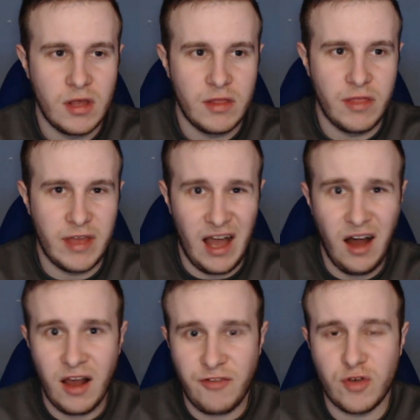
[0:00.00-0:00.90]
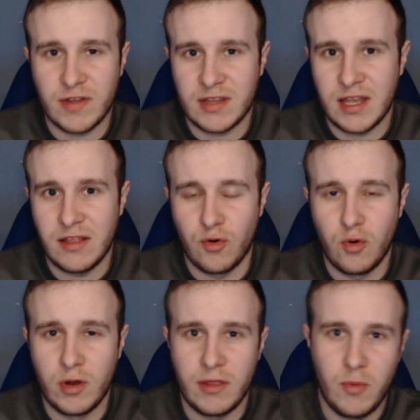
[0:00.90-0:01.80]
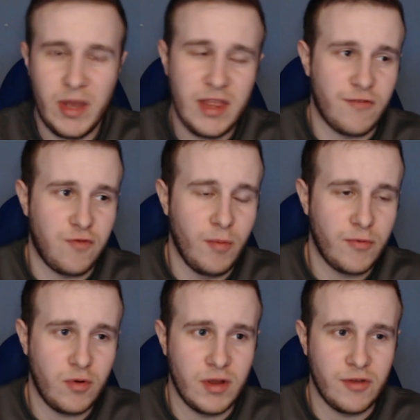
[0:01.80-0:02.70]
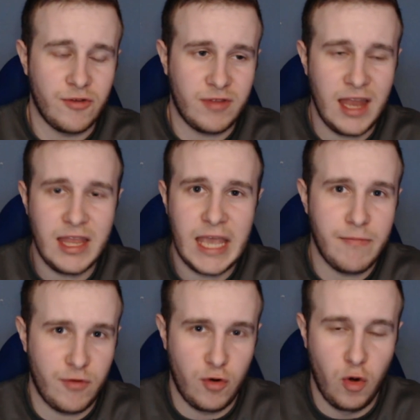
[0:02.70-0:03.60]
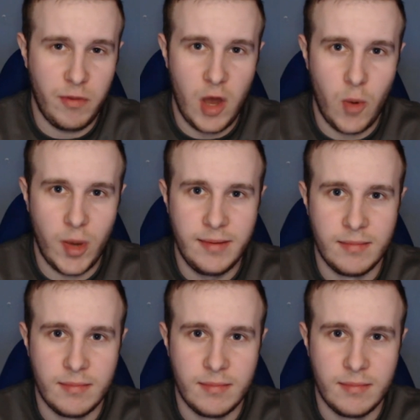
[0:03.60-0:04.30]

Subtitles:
they are actually going for 10 in a row, and the way their form's going, it's 10 games in a row without a win.